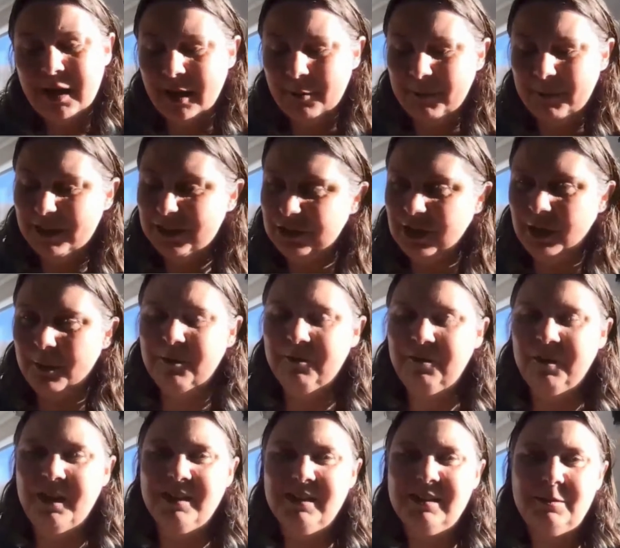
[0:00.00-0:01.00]
extreme
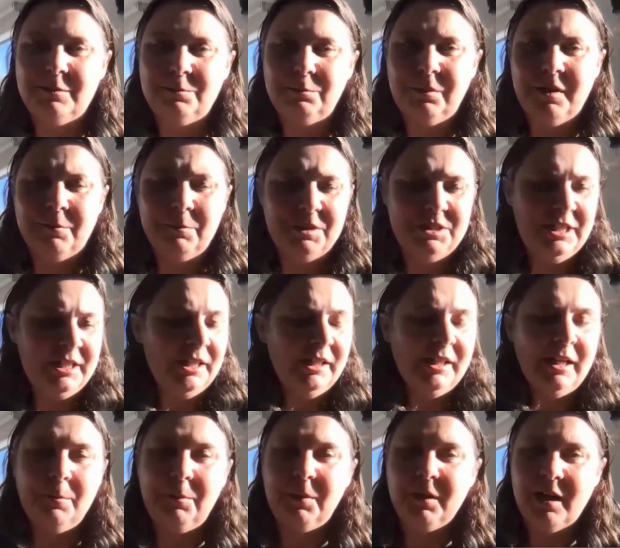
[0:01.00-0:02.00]
events in
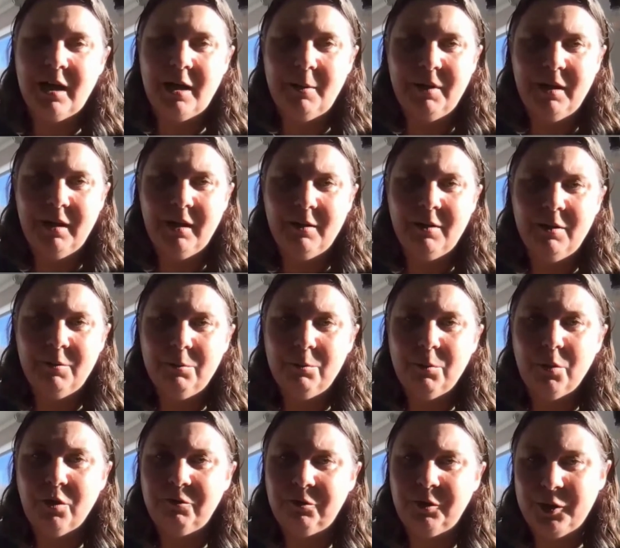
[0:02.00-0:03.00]
particular becoming
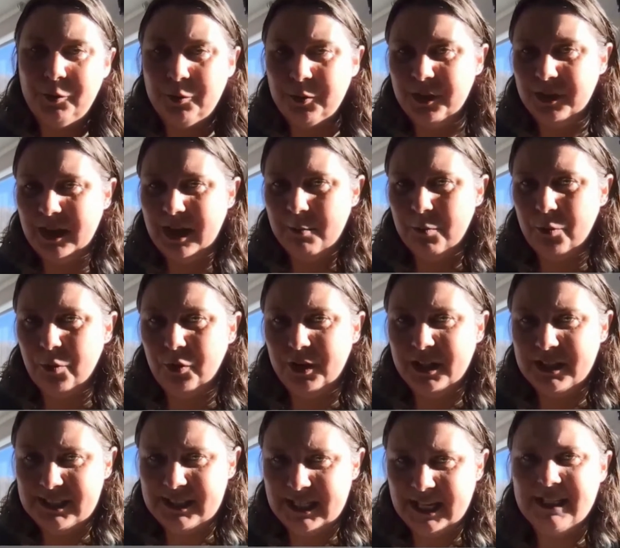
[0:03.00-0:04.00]
more frequent and more
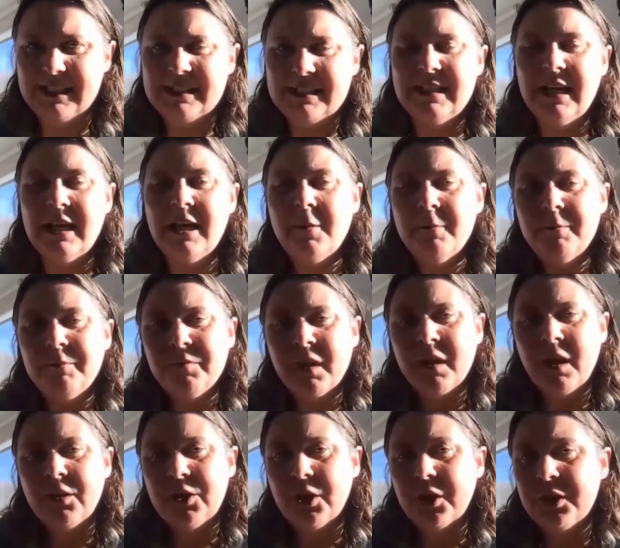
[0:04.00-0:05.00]
intense.
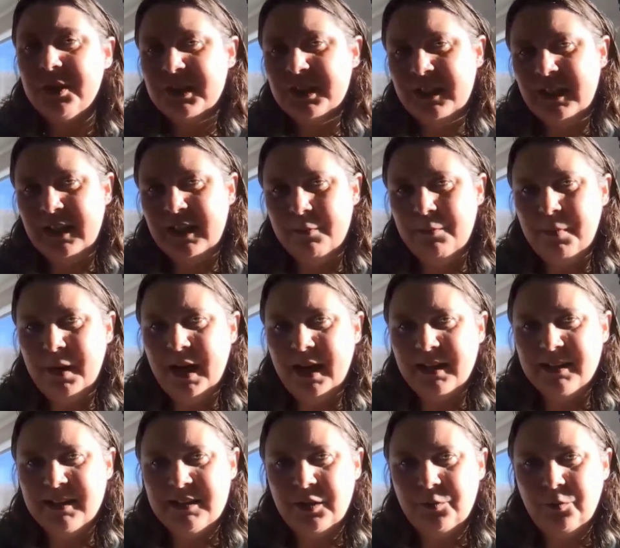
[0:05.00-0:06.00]
Those are the
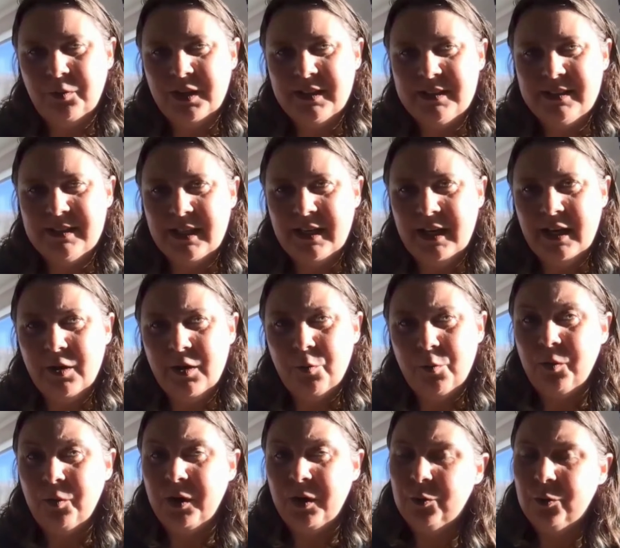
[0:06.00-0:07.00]
impacts that we're
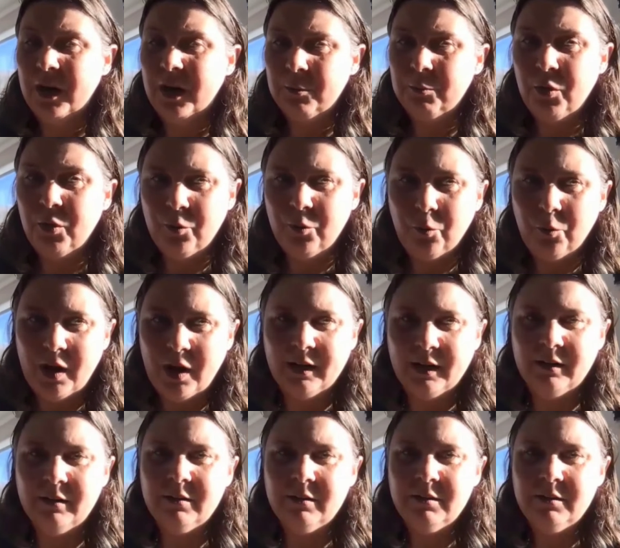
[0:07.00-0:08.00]
seeing with
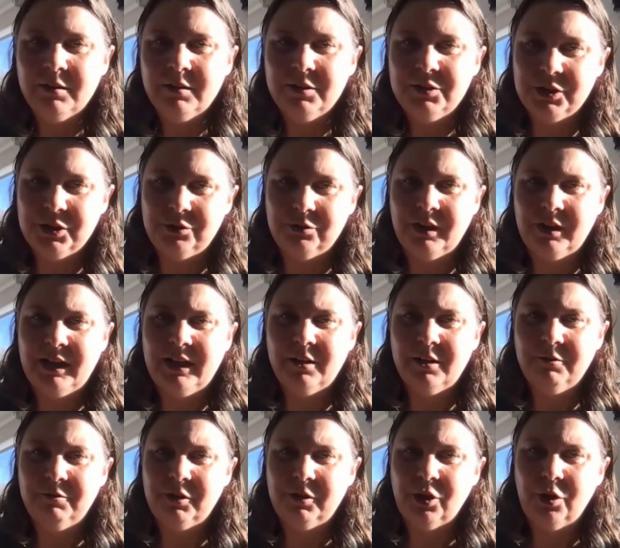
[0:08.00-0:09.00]
1.1 degree
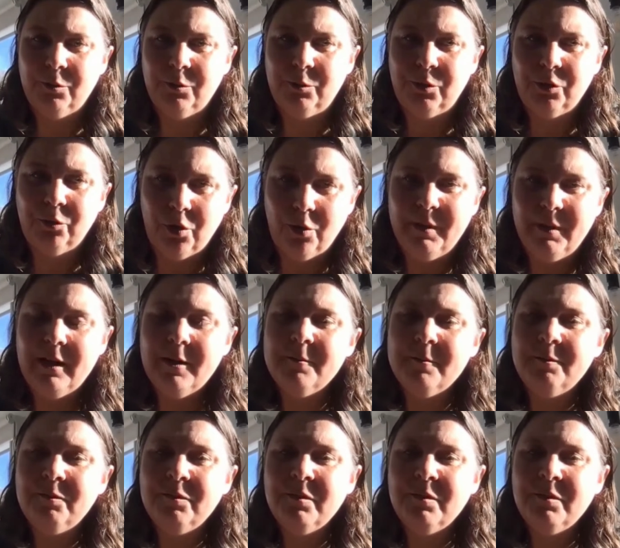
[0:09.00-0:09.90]
of global warming.